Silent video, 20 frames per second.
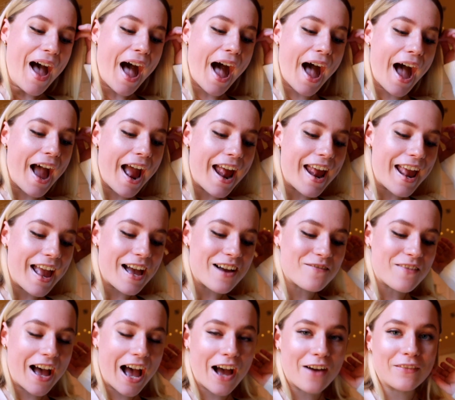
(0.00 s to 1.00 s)
I
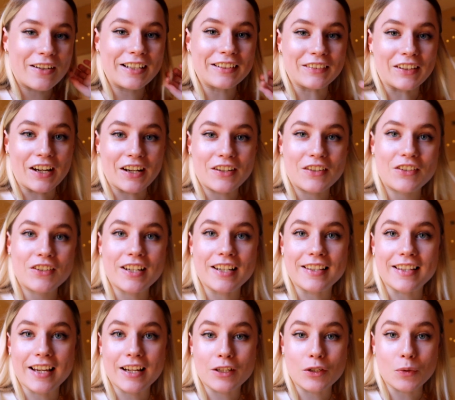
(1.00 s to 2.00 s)
am having lunch.
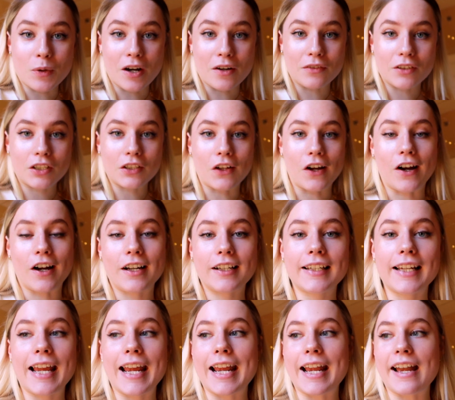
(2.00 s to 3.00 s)
It's like 12
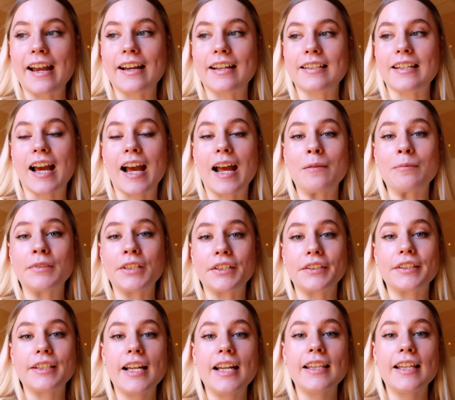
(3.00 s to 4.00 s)
o'clock and I'm
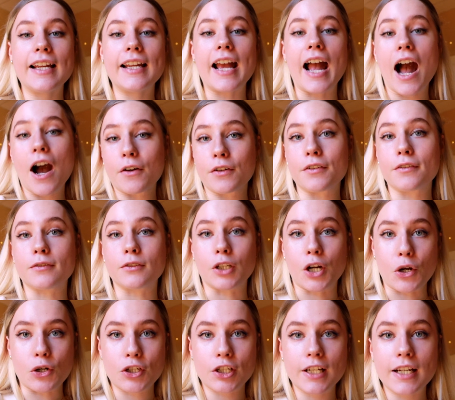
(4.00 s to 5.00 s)
literally like out of
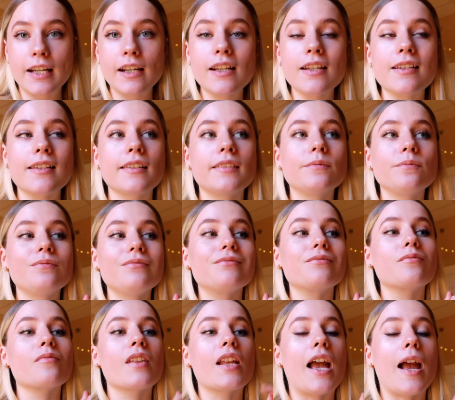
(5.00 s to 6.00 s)
groceries.
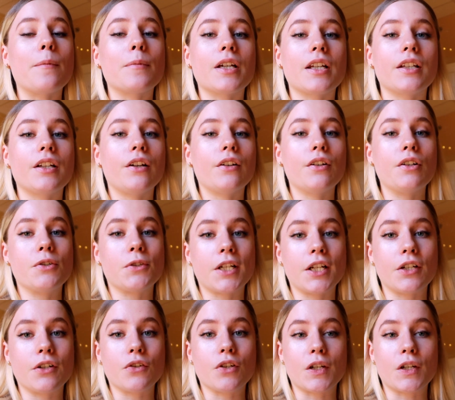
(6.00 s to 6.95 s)
I'm gonna go to Trader